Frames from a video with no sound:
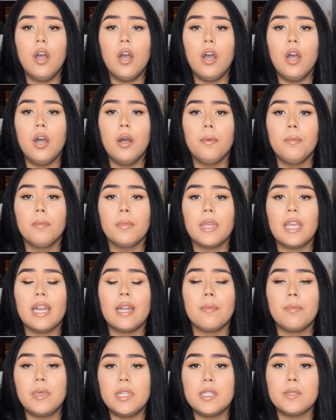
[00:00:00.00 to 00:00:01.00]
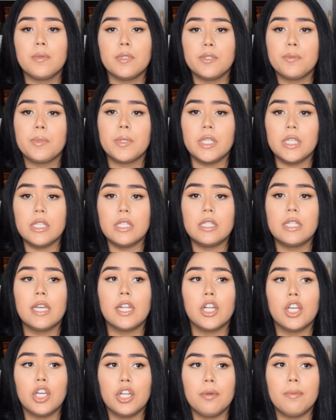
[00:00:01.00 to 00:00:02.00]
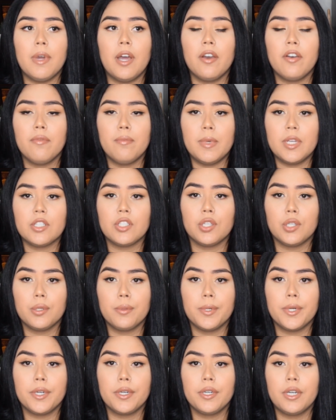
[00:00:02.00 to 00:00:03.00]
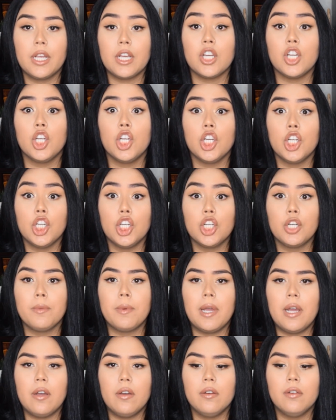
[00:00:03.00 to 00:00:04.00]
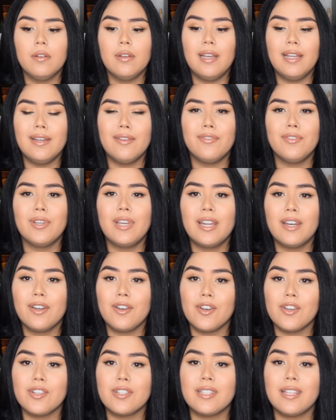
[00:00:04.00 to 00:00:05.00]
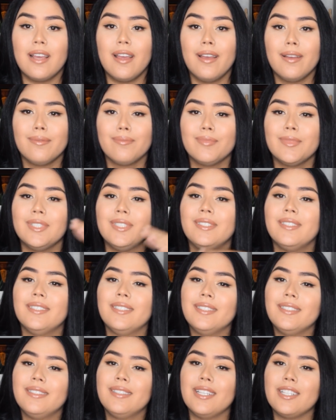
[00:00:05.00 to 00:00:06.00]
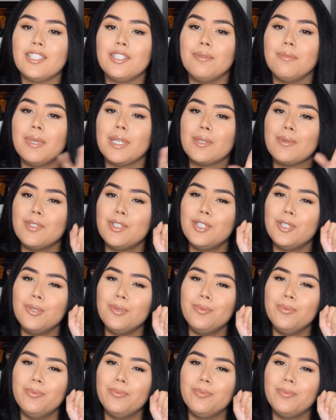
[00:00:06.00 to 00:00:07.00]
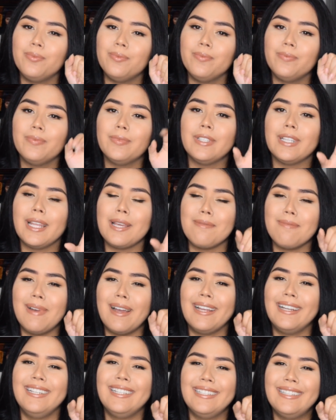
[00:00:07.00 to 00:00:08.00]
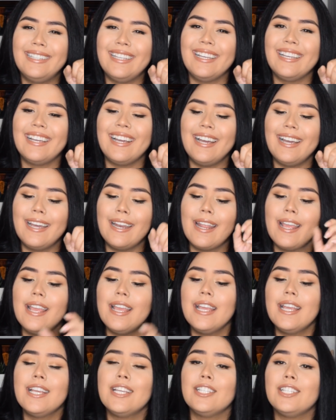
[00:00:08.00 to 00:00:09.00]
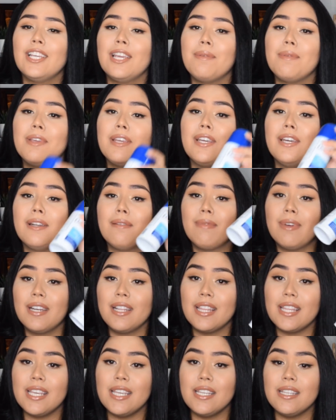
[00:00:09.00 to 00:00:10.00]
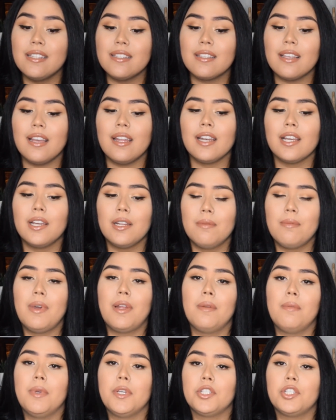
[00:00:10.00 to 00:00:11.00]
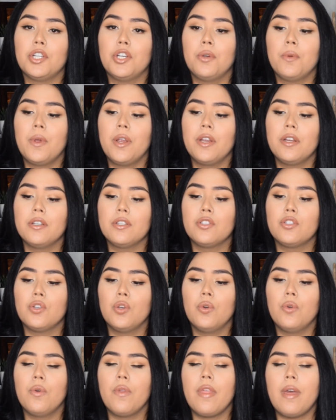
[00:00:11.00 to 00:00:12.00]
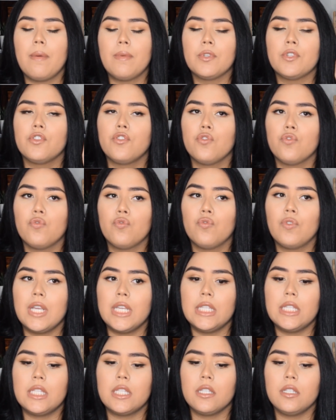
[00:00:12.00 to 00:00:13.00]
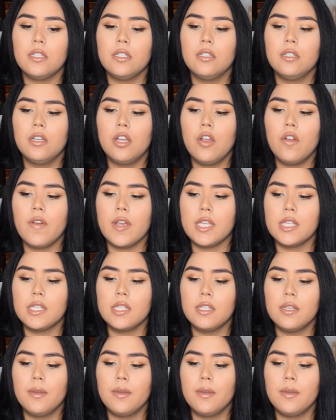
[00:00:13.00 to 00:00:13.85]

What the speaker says: can I please get a good amount of mesh underwear, like a good amount. And if you got a nurse that does she mess with you? Like mine did, thank God. She gave me a good amount of these and a good amount of mesh underwear. So that was great. Great.